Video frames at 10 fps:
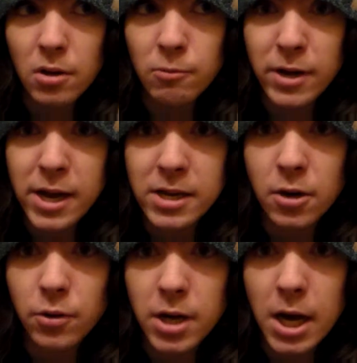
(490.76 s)
we need to
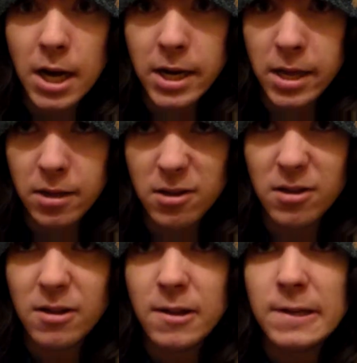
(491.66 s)
go into hiding.
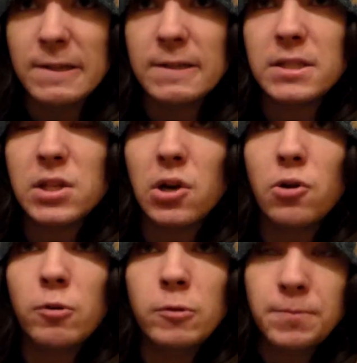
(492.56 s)

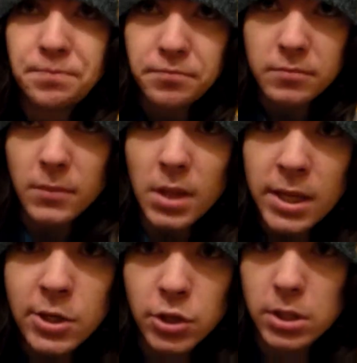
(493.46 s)
So
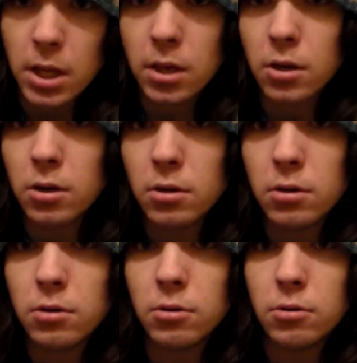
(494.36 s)
Ezra's like,
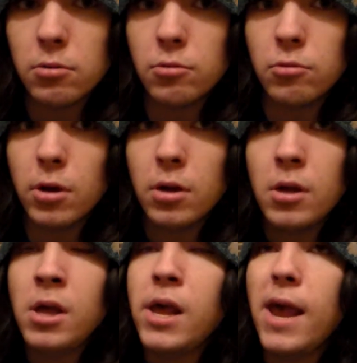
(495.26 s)
oh.
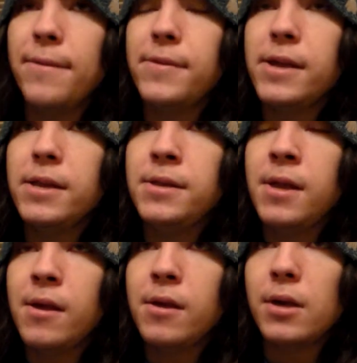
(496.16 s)
And then
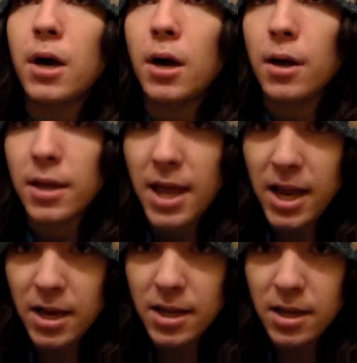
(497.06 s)

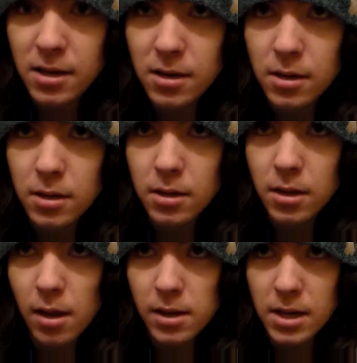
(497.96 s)
Kanan
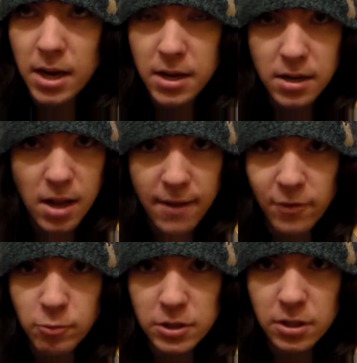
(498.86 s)
and
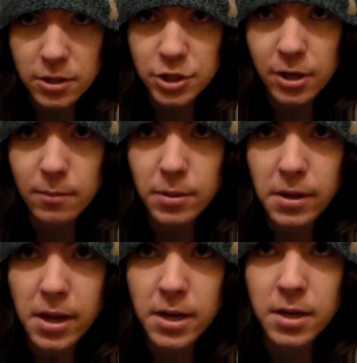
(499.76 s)
everyone's on the ship,
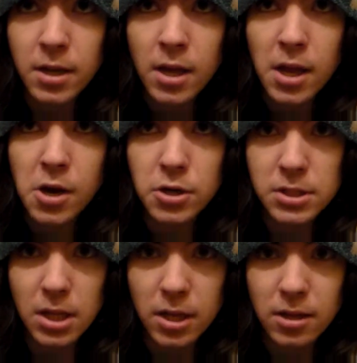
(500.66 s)
and
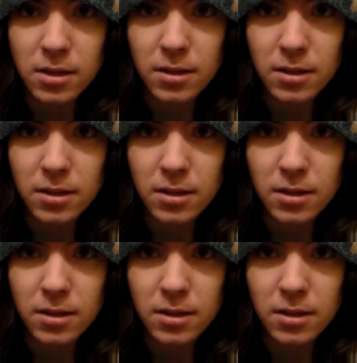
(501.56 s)
Hera's like,